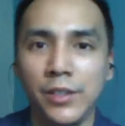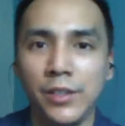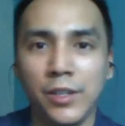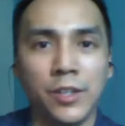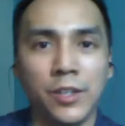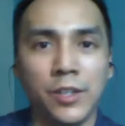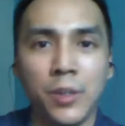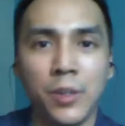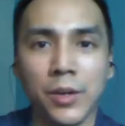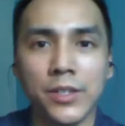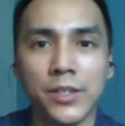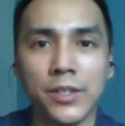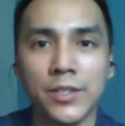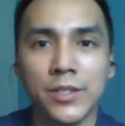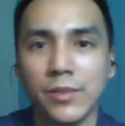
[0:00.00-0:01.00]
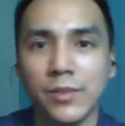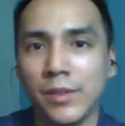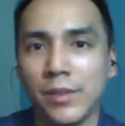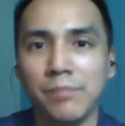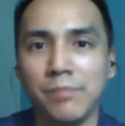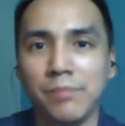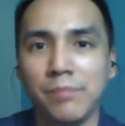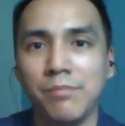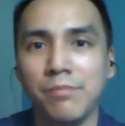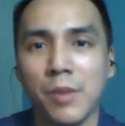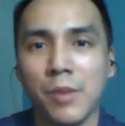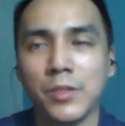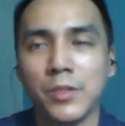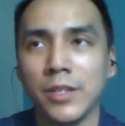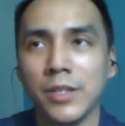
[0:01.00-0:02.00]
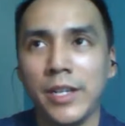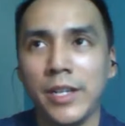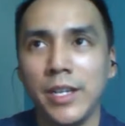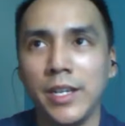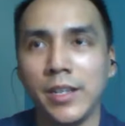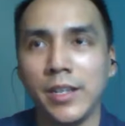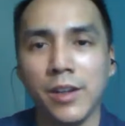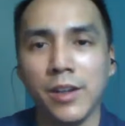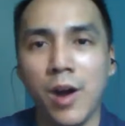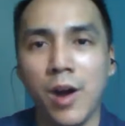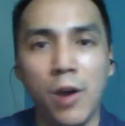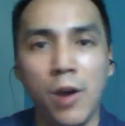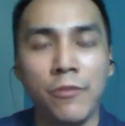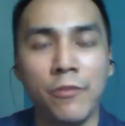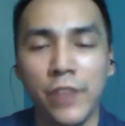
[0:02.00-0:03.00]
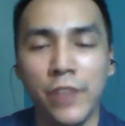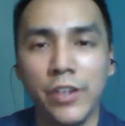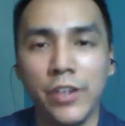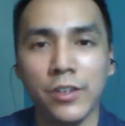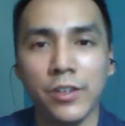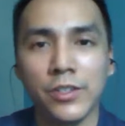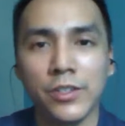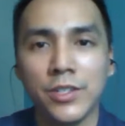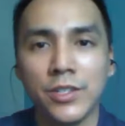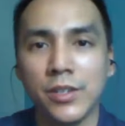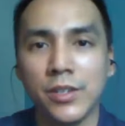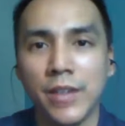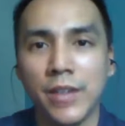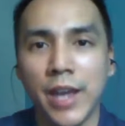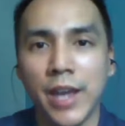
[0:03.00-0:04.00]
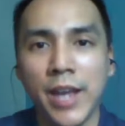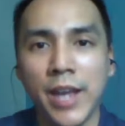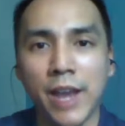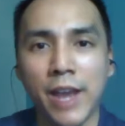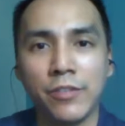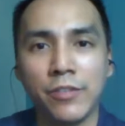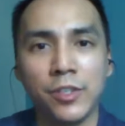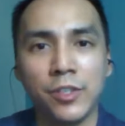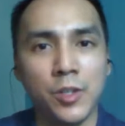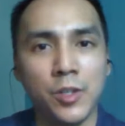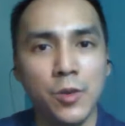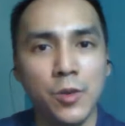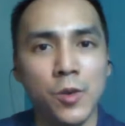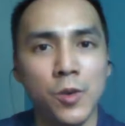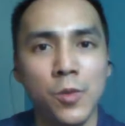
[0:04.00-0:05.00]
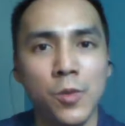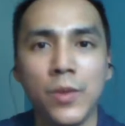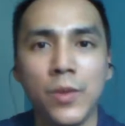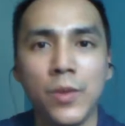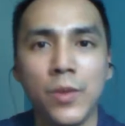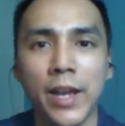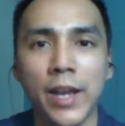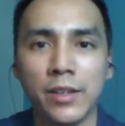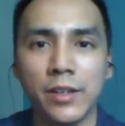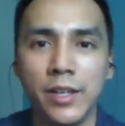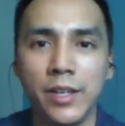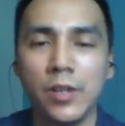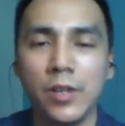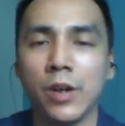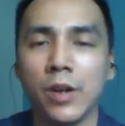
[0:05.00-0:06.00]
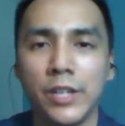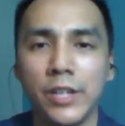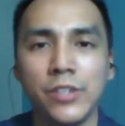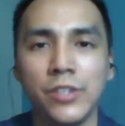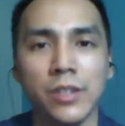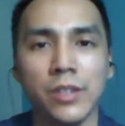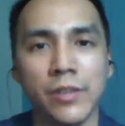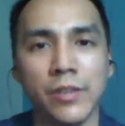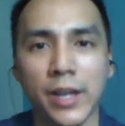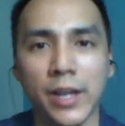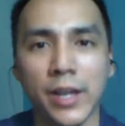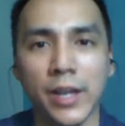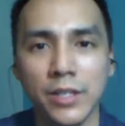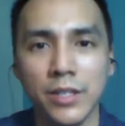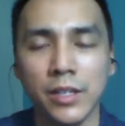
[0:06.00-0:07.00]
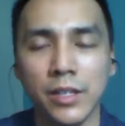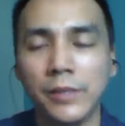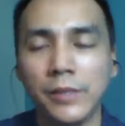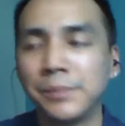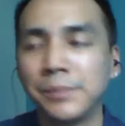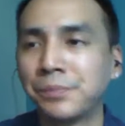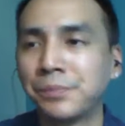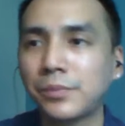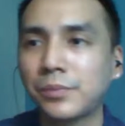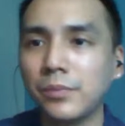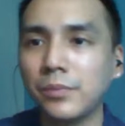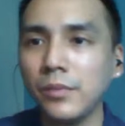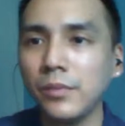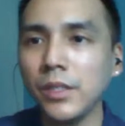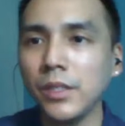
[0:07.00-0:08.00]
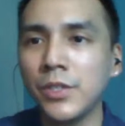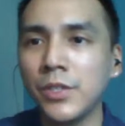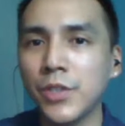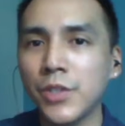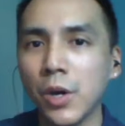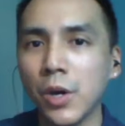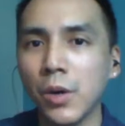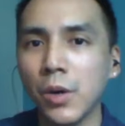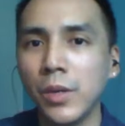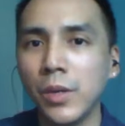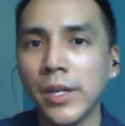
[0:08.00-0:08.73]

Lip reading: towards mostly all figures that have to do with that incarnation of Godzilla. So